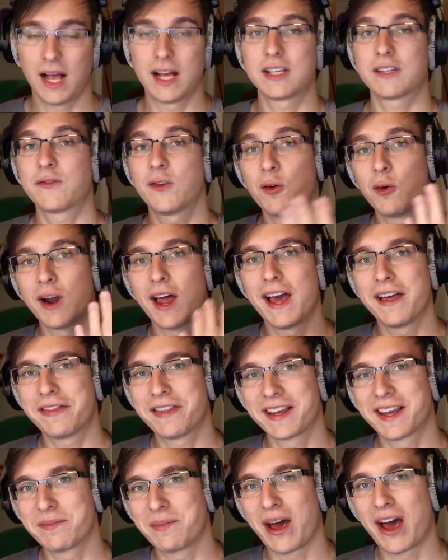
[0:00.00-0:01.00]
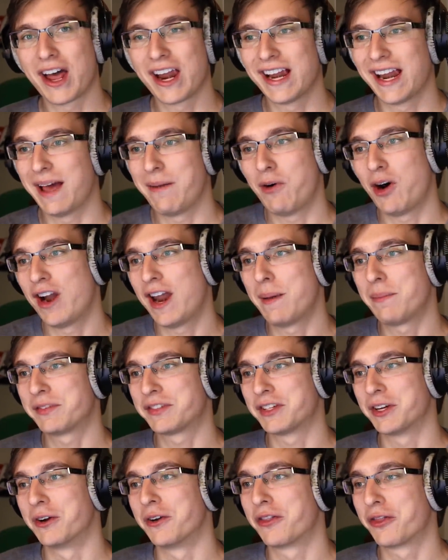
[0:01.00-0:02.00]
As for what I think about it, I'm on
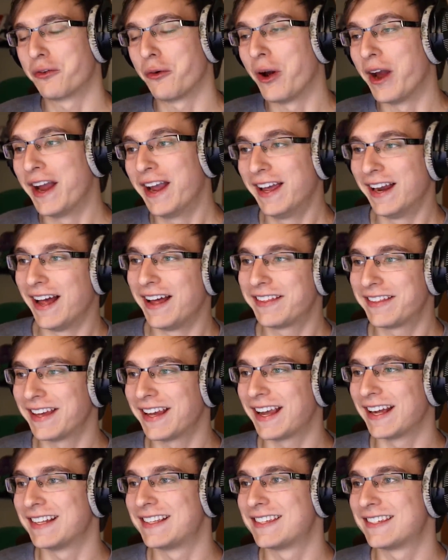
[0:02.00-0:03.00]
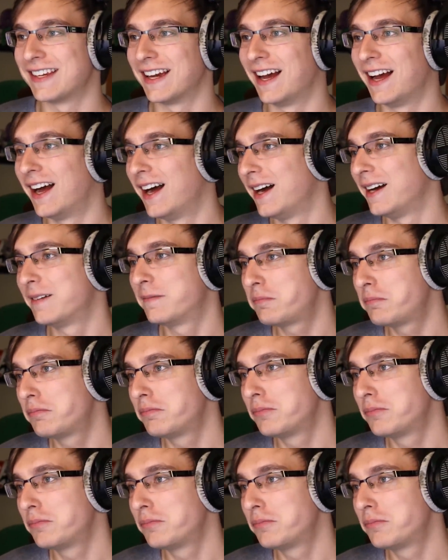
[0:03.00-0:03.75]
episode three, and I think it's, uh,